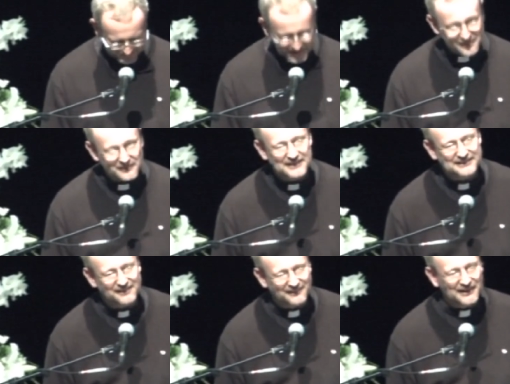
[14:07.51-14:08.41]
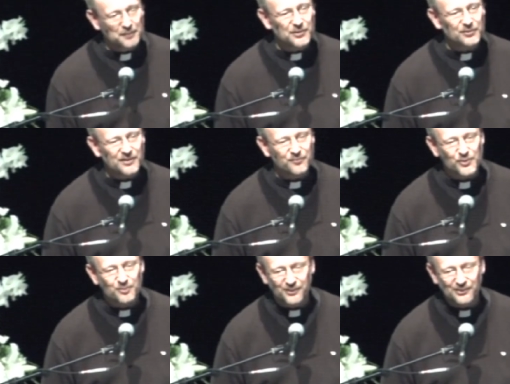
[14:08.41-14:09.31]
diary is really
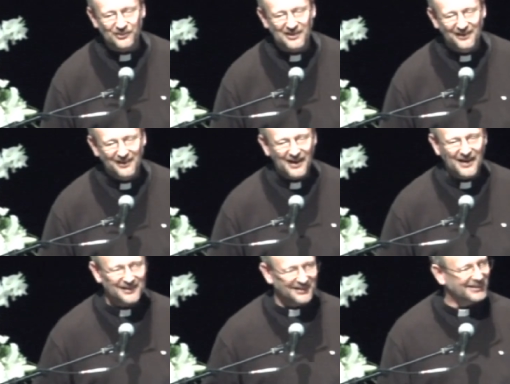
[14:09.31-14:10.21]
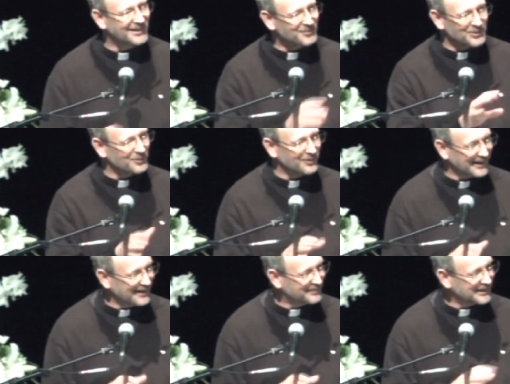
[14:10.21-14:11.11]
beautiful book. And if you
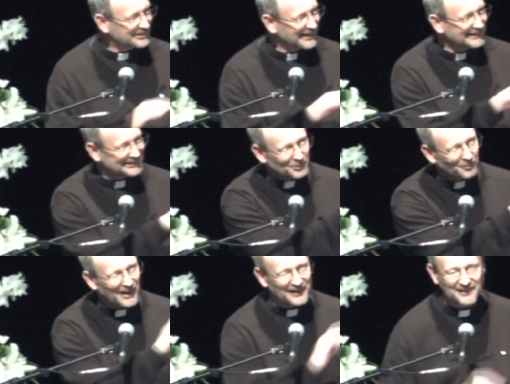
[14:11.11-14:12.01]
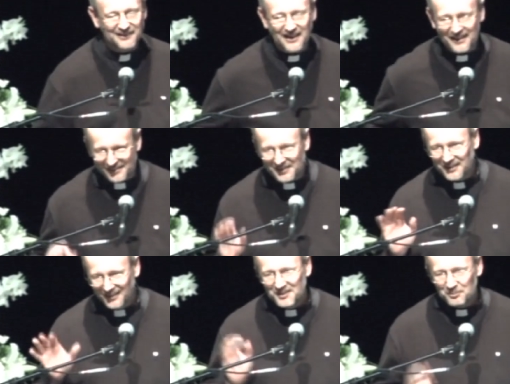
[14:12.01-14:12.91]
have the chance to buy the diary,
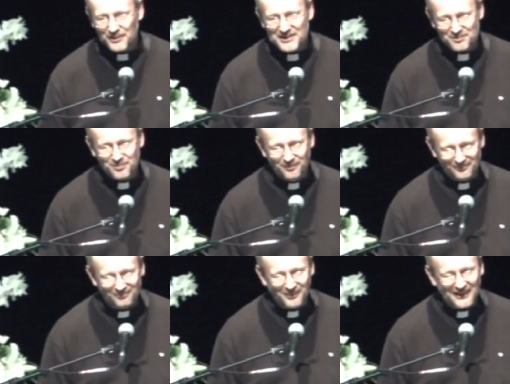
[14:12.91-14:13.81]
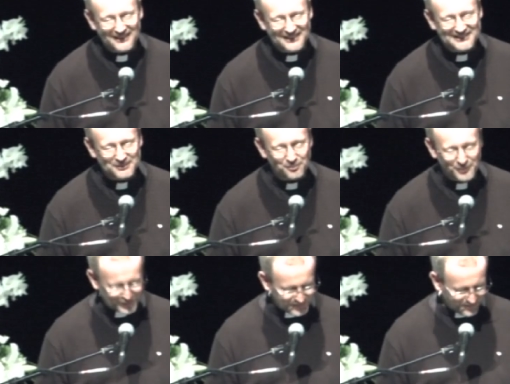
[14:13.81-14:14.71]
please buy this
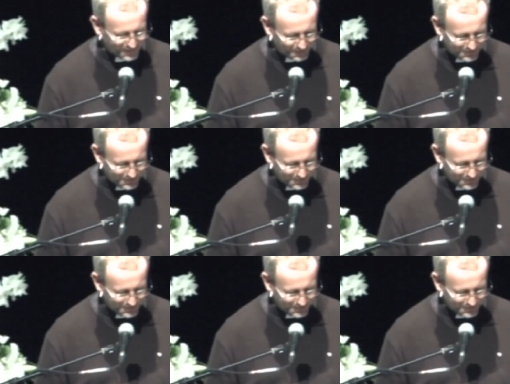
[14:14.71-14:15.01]
beautiful